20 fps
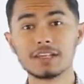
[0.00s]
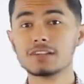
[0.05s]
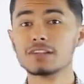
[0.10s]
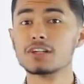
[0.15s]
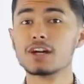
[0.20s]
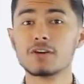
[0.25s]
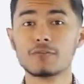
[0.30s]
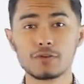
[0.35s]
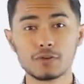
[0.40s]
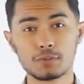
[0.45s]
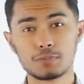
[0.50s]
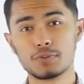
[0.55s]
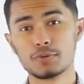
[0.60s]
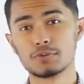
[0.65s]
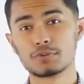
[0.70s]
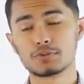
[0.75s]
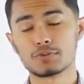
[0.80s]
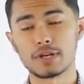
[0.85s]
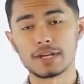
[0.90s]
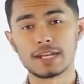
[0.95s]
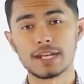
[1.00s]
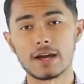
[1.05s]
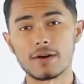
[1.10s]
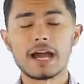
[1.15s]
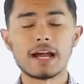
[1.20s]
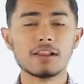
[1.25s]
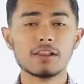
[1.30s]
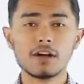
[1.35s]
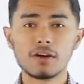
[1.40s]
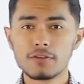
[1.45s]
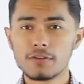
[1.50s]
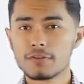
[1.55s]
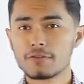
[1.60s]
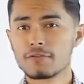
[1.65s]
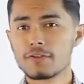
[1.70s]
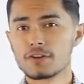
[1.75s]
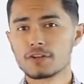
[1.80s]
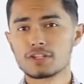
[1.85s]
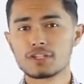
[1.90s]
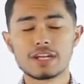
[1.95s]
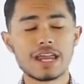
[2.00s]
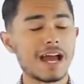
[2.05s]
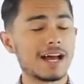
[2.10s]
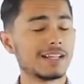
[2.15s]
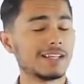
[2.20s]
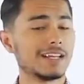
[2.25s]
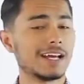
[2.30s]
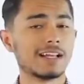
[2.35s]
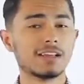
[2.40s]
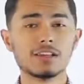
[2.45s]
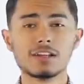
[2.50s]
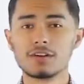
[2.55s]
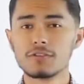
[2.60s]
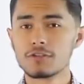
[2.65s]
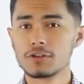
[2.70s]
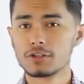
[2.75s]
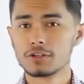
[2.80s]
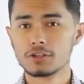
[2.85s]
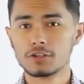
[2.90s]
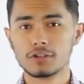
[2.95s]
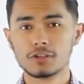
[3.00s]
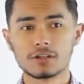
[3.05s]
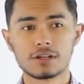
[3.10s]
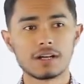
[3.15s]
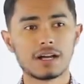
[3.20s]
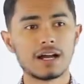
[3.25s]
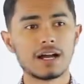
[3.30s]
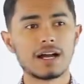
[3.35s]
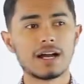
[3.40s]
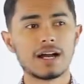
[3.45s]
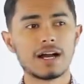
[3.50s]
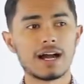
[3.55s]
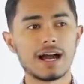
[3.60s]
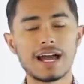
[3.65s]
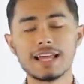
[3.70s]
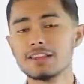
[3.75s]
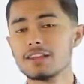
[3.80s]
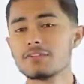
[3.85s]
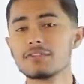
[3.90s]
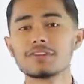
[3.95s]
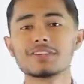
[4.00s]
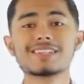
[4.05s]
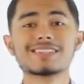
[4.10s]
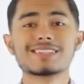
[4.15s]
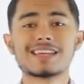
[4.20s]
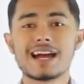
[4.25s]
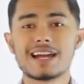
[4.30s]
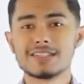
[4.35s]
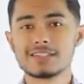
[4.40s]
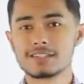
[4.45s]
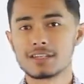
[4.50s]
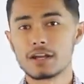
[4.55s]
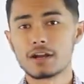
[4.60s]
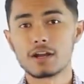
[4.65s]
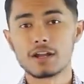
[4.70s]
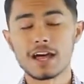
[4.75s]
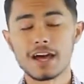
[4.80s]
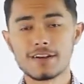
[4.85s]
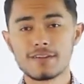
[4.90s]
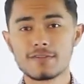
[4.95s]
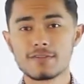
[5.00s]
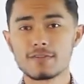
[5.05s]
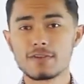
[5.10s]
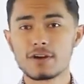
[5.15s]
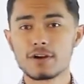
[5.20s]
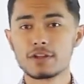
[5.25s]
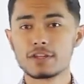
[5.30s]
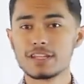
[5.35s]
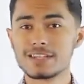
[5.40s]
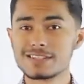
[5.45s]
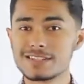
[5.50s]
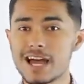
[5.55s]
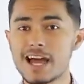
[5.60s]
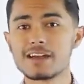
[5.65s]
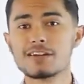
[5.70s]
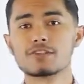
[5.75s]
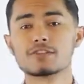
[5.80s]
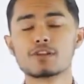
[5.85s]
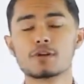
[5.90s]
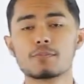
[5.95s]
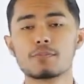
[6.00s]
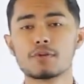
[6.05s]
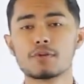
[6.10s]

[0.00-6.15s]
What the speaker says: in love with boots right now. I love their functionality, I love their look. I love the designs that a lot of designers are